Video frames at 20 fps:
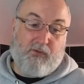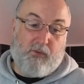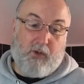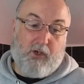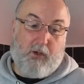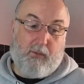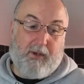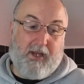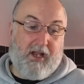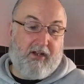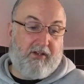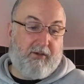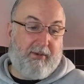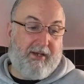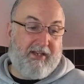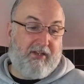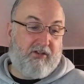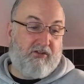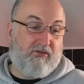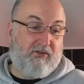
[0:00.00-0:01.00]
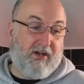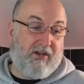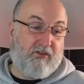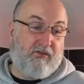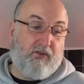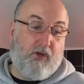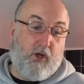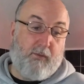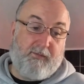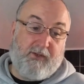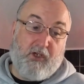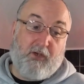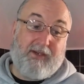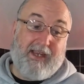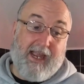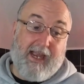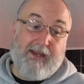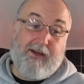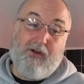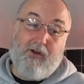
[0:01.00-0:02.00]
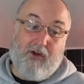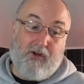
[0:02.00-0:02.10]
the work we are doing to transform UK